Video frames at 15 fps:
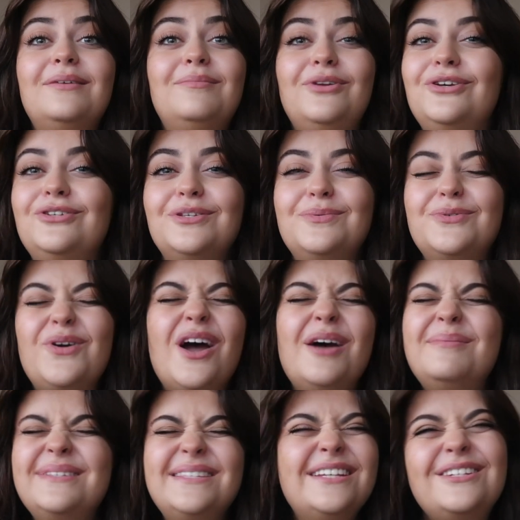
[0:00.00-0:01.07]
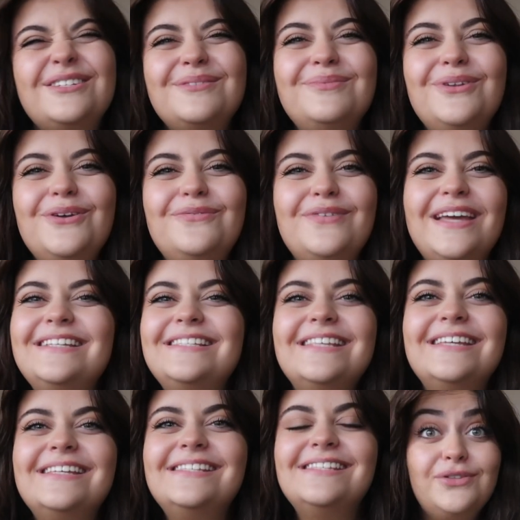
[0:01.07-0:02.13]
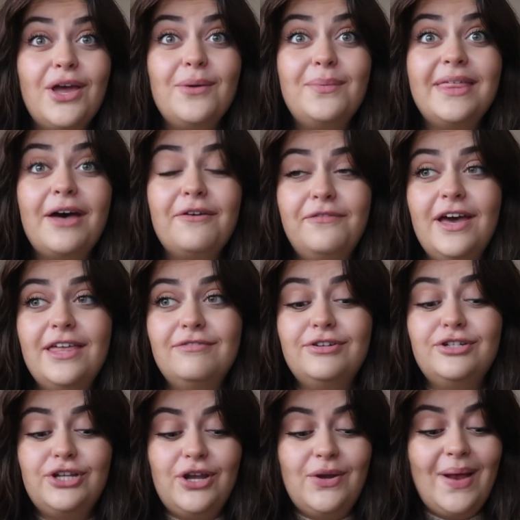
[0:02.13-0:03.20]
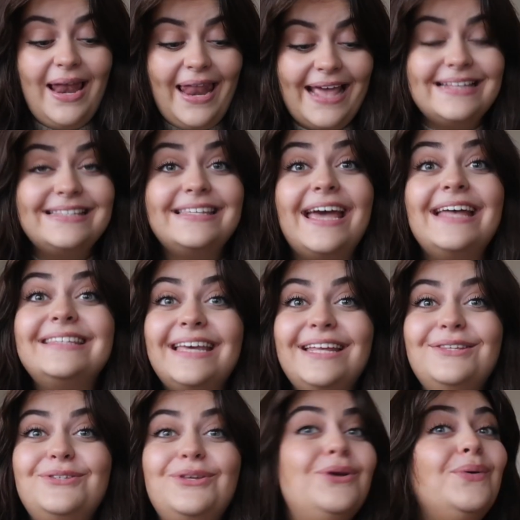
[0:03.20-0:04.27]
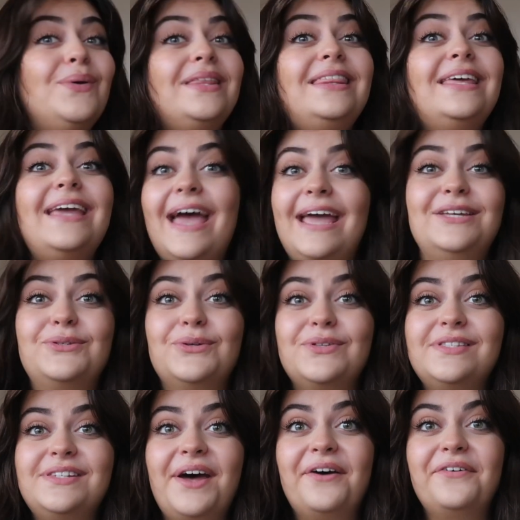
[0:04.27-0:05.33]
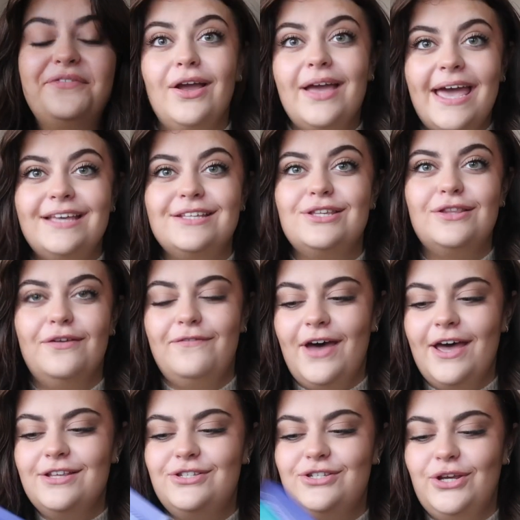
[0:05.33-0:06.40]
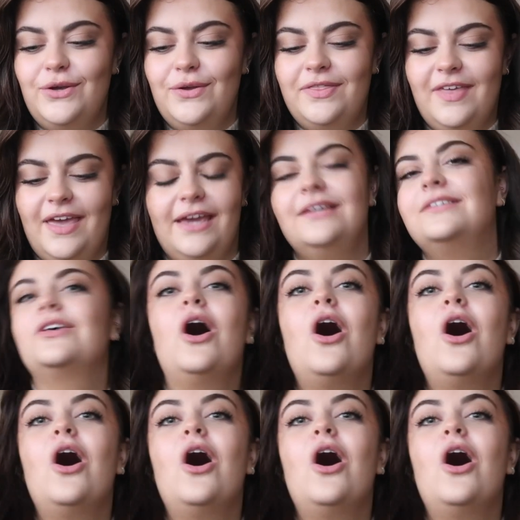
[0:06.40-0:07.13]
some new subscribers and some new faces. So without further ado let's get into the ASOS stuff. Okay so the first two things